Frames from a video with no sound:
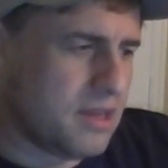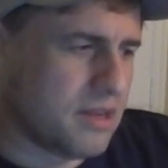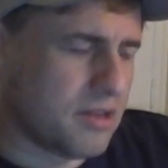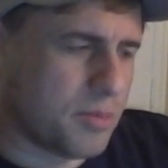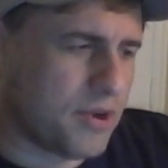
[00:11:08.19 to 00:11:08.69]

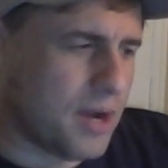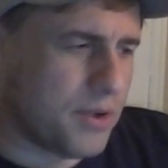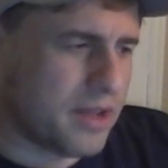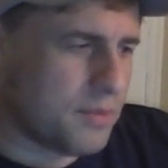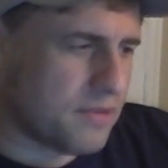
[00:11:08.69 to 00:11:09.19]
you know the only
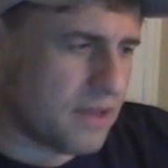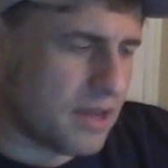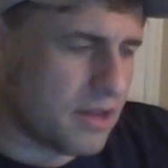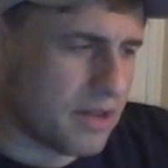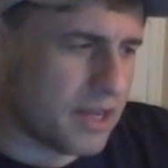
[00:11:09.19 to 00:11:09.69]
problem with him is they
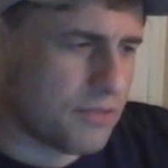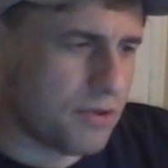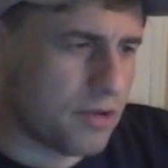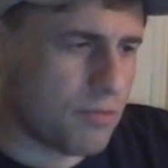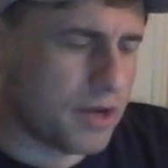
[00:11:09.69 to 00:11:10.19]
got
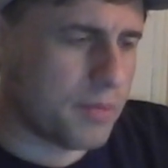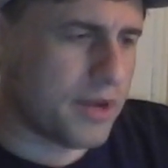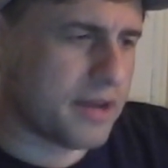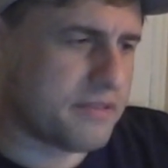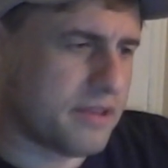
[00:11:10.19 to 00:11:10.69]
three other running
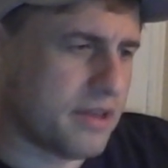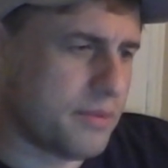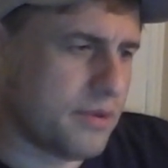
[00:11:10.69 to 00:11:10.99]
backs there.